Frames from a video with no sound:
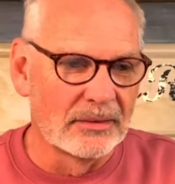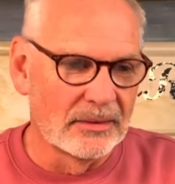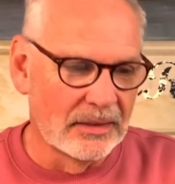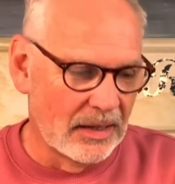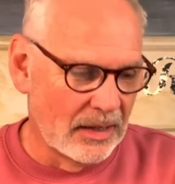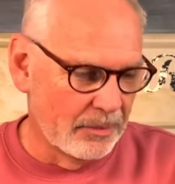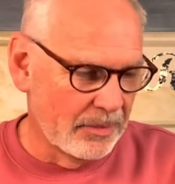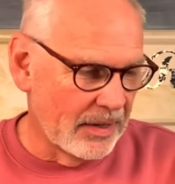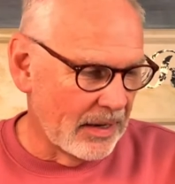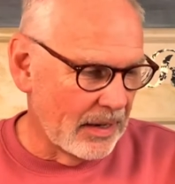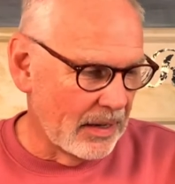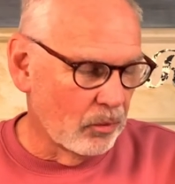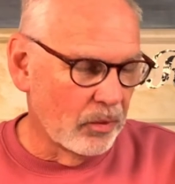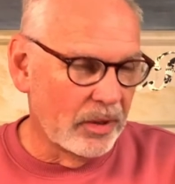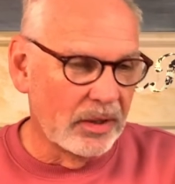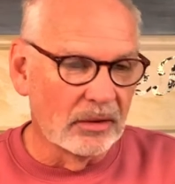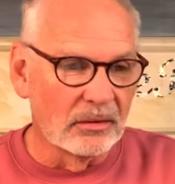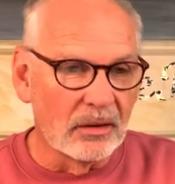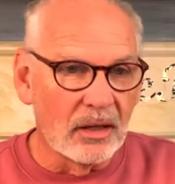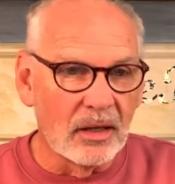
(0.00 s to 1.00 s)
I mean,
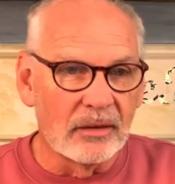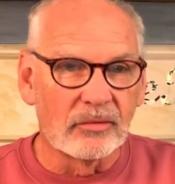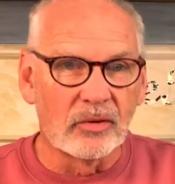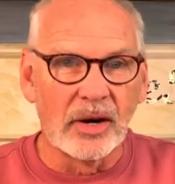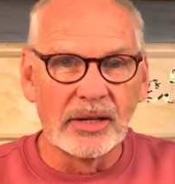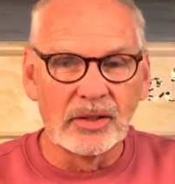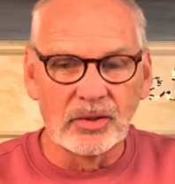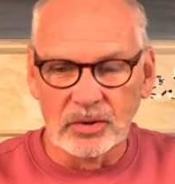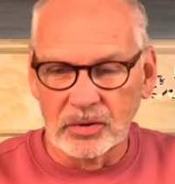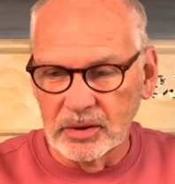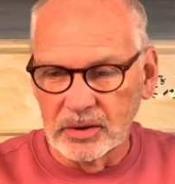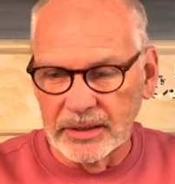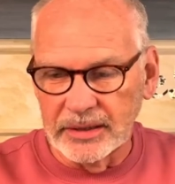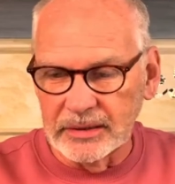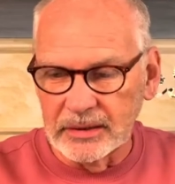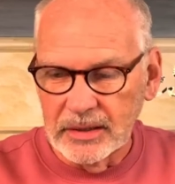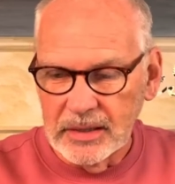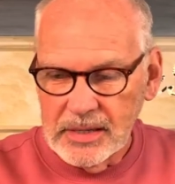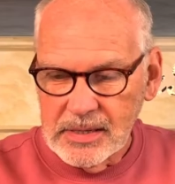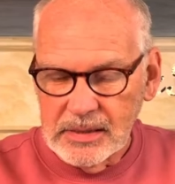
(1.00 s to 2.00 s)
we love Rachel and
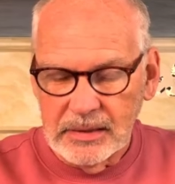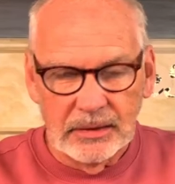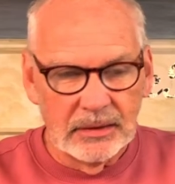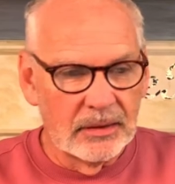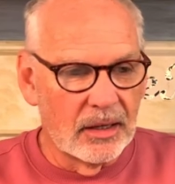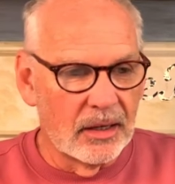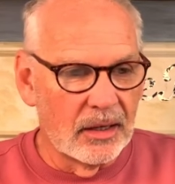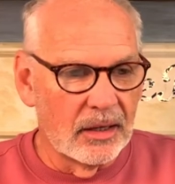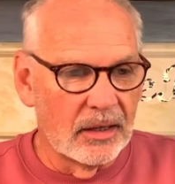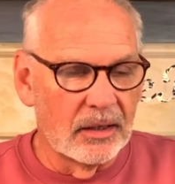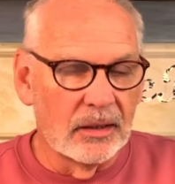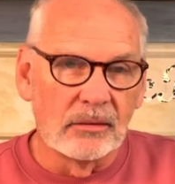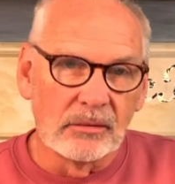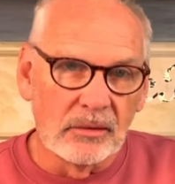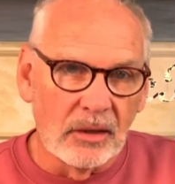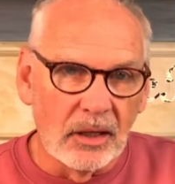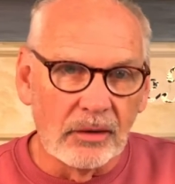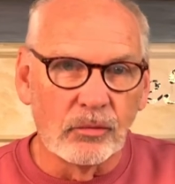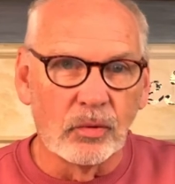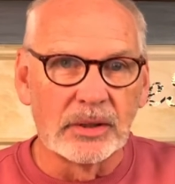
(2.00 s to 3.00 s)

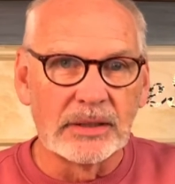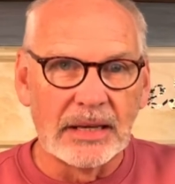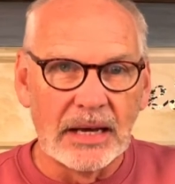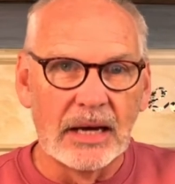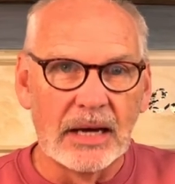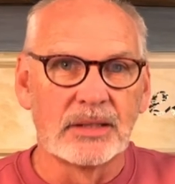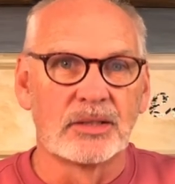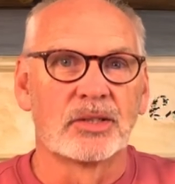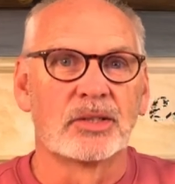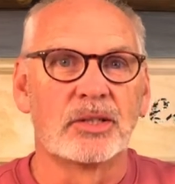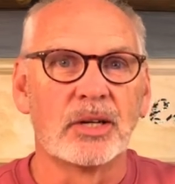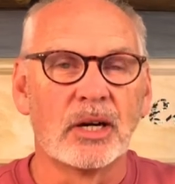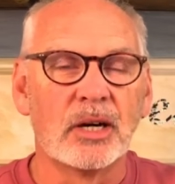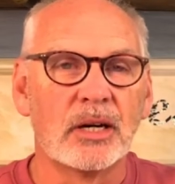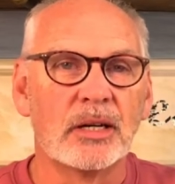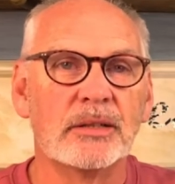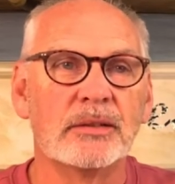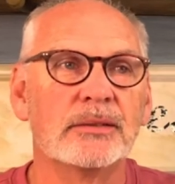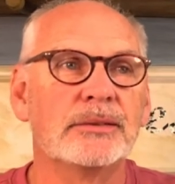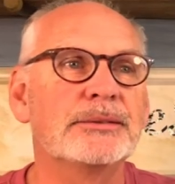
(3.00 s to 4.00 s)
love what God's
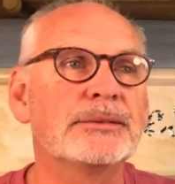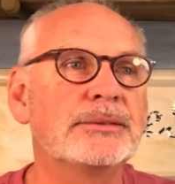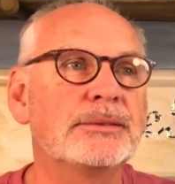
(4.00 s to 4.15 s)
done